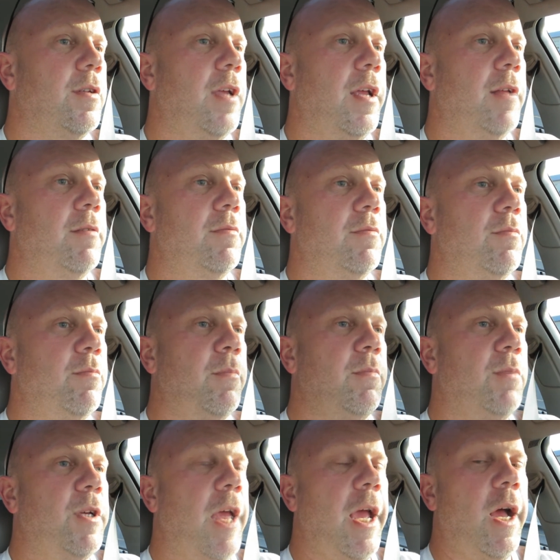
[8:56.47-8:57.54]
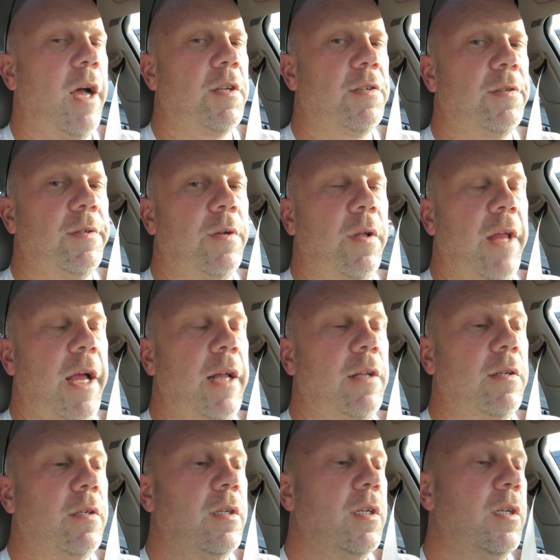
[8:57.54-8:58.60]
and chaos and all that.
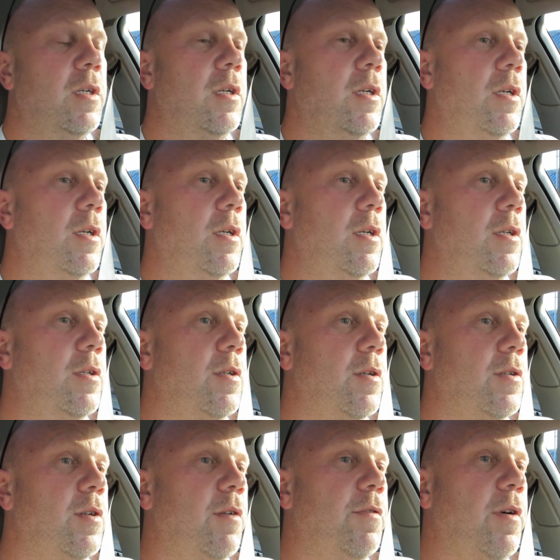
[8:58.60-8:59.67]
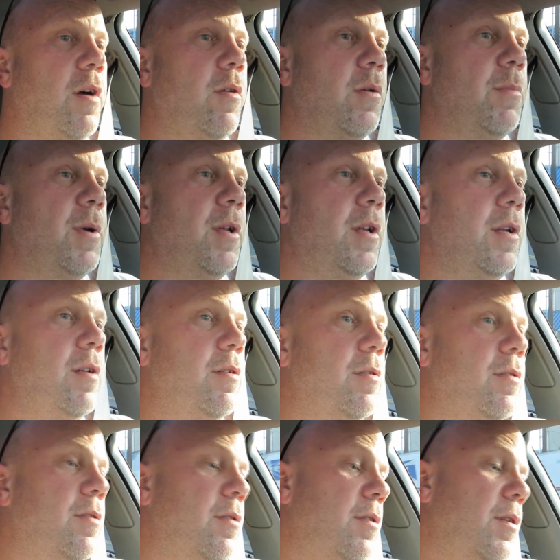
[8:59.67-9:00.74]
So so far we've been
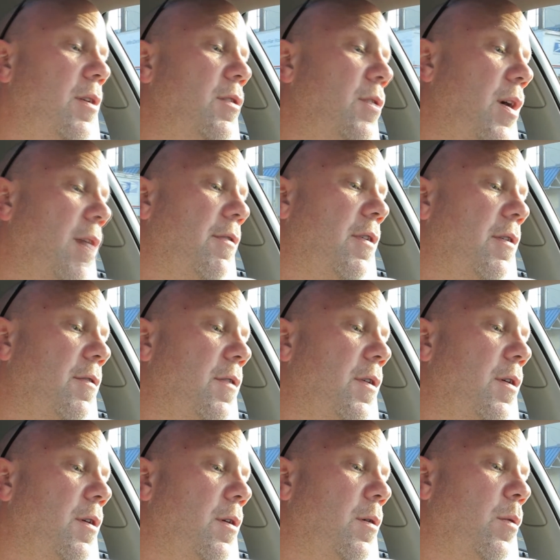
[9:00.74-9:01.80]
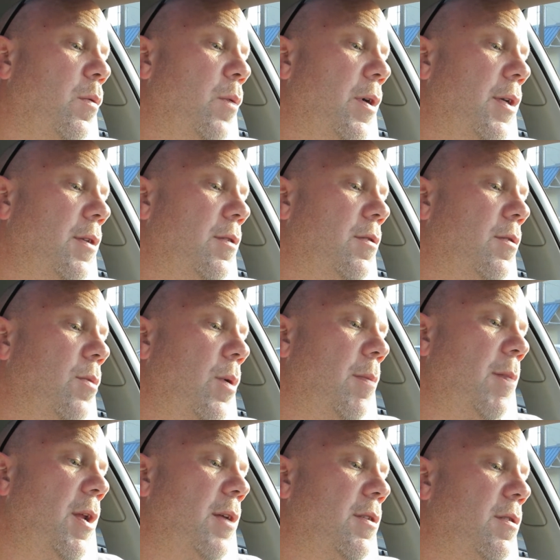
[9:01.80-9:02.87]
in traffic for what
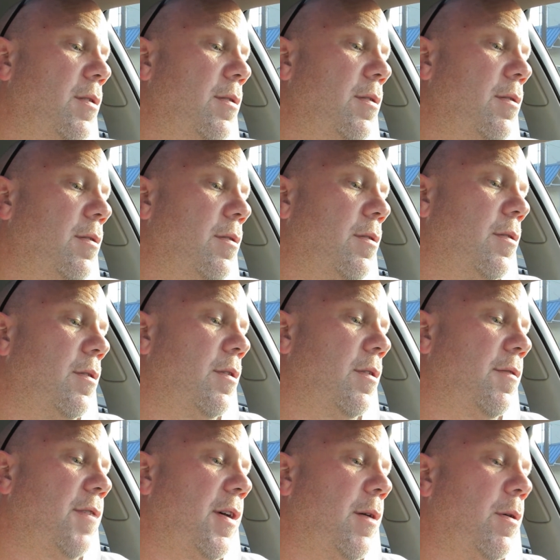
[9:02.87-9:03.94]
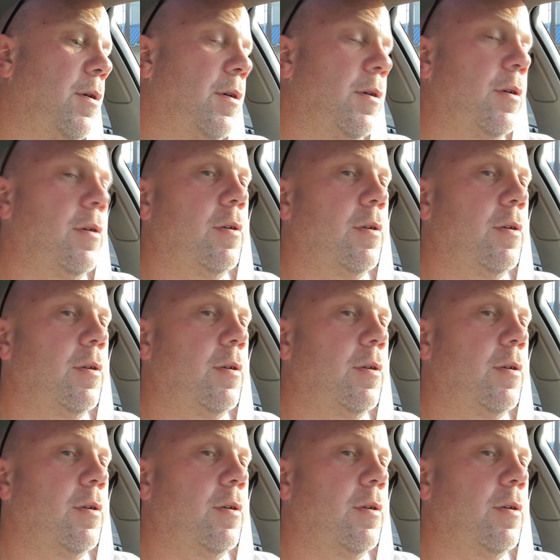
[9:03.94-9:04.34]
20 minutes, half hour.